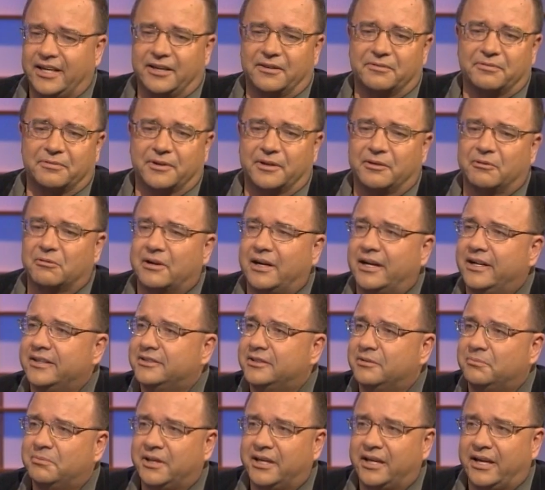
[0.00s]
every
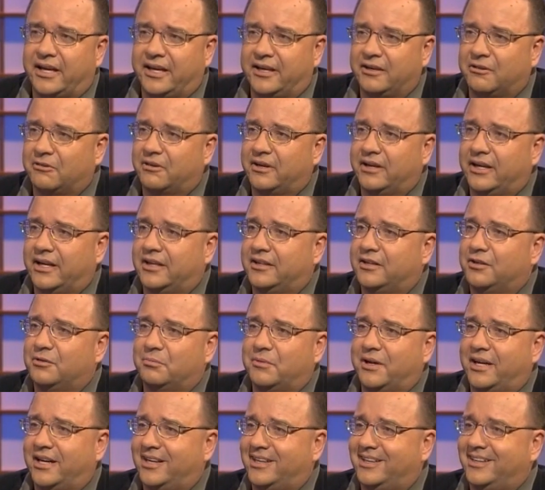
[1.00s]
right to be angry at
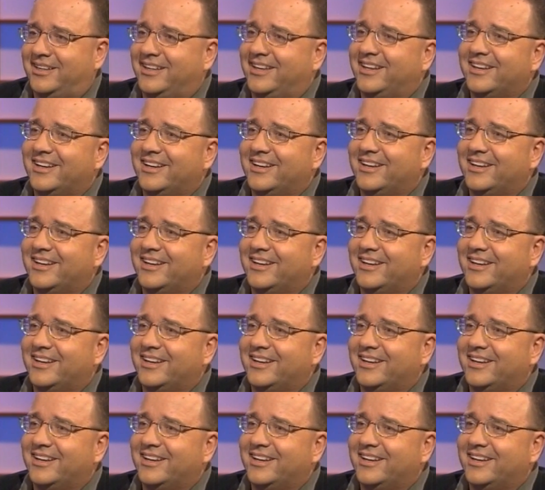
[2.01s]
humanity,